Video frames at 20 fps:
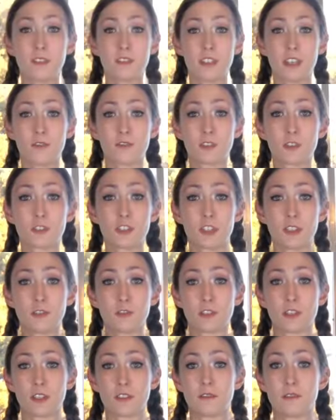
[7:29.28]
to several
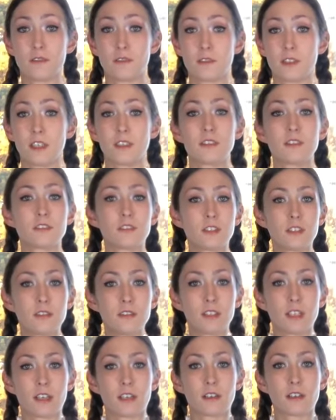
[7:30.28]
children. They stood
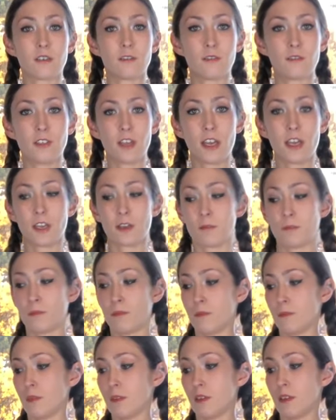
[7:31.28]
there aflame.
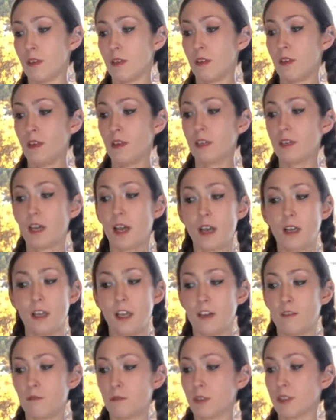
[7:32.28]
God
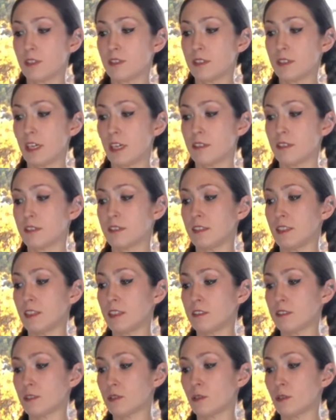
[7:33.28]
have mercy on the
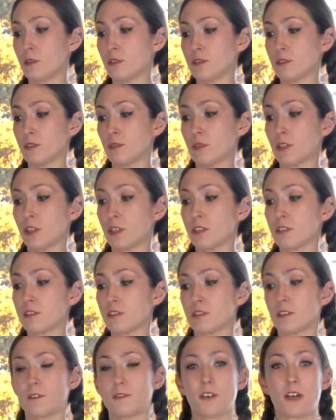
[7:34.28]
sinning souls who
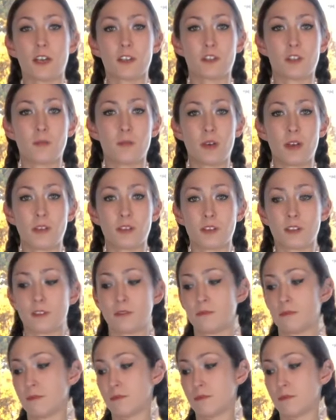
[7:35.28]
cursed their father and mother.